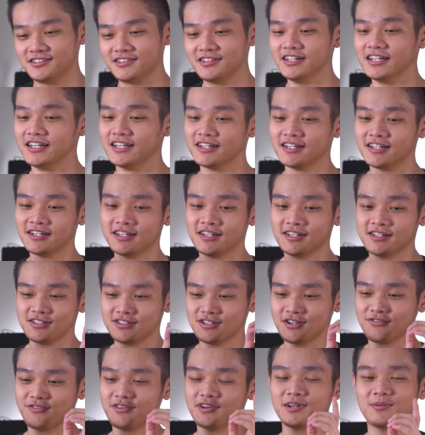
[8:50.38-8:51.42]
three.
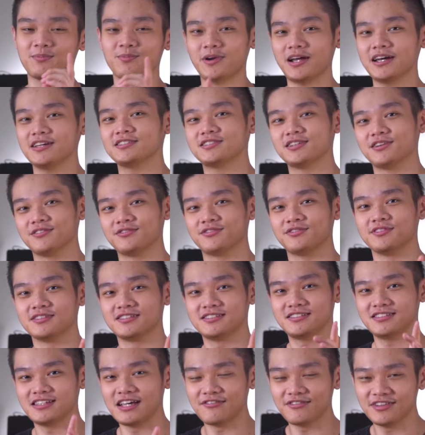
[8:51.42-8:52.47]
So for the price of
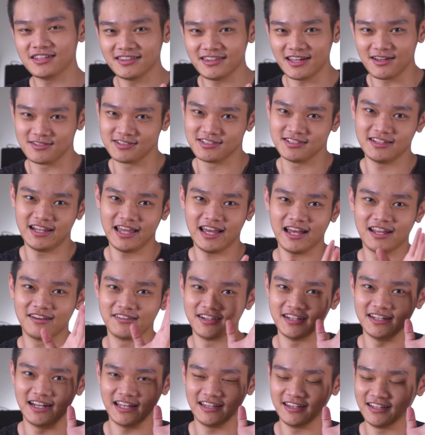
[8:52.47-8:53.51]
seven thousand nine
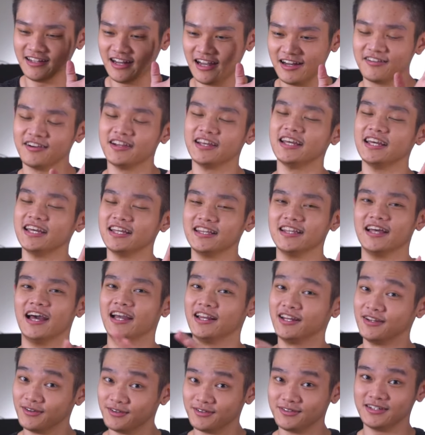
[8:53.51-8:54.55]
hundred ninety-nine ringgit, I
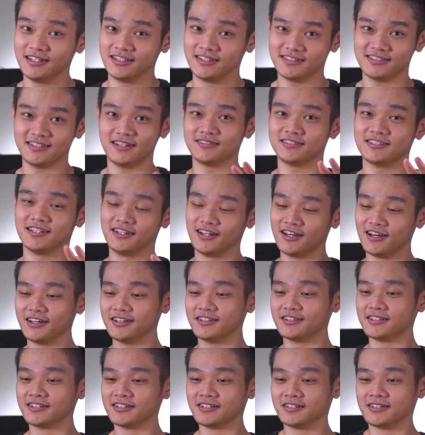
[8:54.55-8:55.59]
know it sounds a
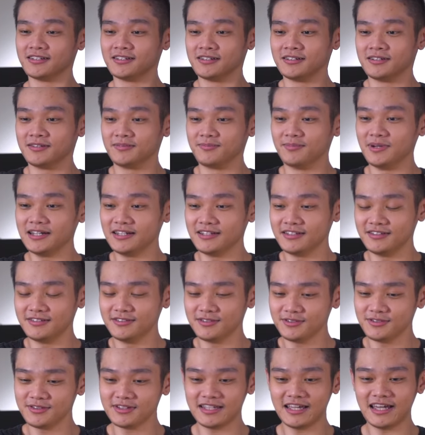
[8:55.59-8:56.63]
lot, but you
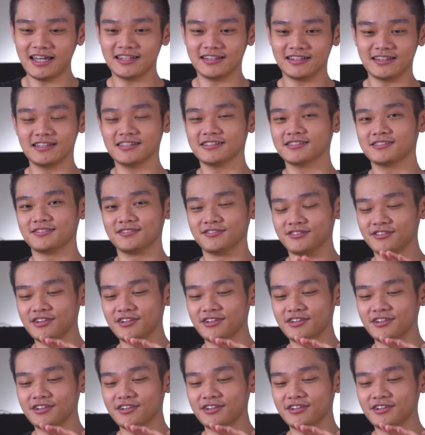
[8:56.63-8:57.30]
do get this